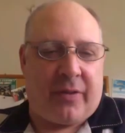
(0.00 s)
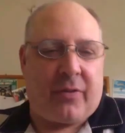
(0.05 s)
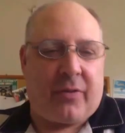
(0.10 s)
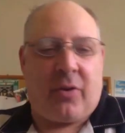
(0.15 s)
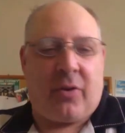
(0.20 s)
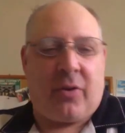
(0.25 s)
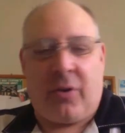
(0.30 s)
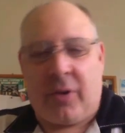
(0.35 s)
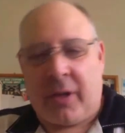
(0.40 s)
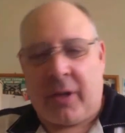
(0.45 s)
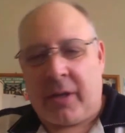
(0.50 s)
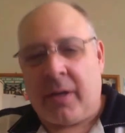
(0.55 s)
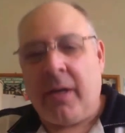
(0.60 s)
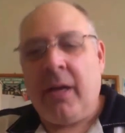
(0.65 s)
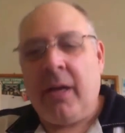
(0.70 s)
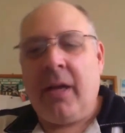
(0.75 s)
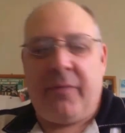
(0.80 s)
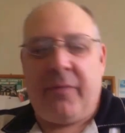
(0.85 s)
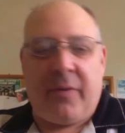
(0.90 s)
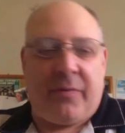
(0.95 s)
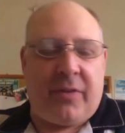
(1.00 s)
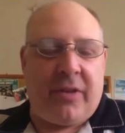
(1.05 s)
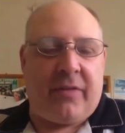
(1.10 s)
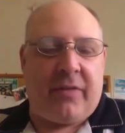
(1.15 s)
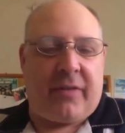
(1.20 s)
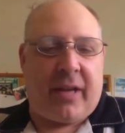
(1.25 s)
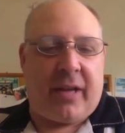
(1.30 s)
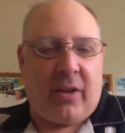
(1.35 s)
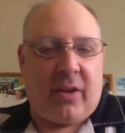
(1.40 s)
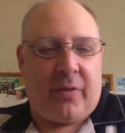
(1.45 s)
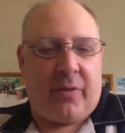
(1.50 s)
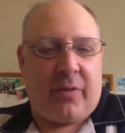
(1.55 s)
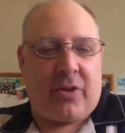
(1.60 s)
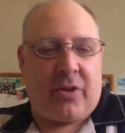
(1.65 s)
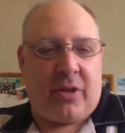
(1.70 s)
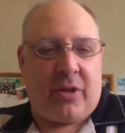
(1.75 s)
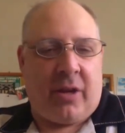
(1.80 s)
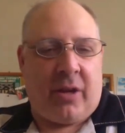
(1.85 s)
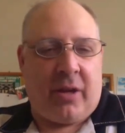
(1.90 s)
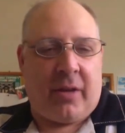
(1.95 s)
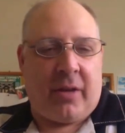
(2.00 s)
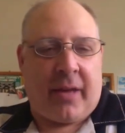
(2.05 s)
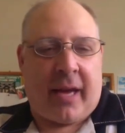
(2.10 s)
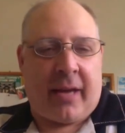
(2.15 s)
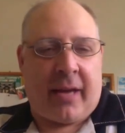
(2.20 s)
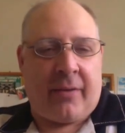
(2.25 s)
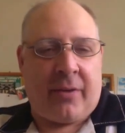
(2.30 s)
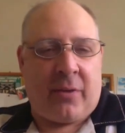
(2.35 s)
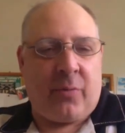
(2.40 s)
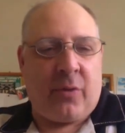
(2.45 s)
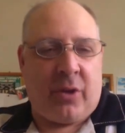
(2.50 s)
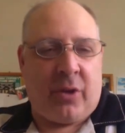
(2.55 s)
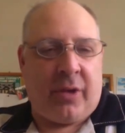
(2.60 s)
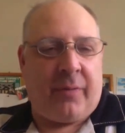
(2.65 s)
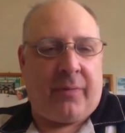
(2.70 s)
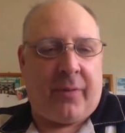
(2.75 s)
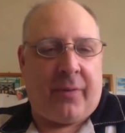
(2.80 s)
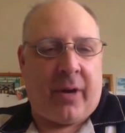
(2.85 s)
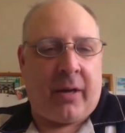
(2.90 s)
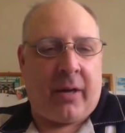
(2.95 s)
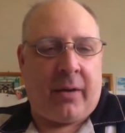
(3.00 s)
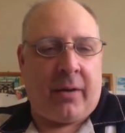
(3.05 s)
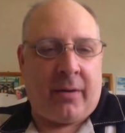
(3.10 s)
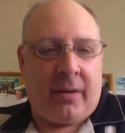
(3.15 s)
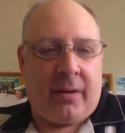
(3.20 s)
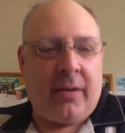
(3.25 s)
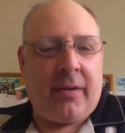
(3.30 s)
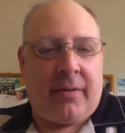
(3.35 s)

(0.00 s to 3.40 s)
Girl and 50s television and all of that. And they're really fun.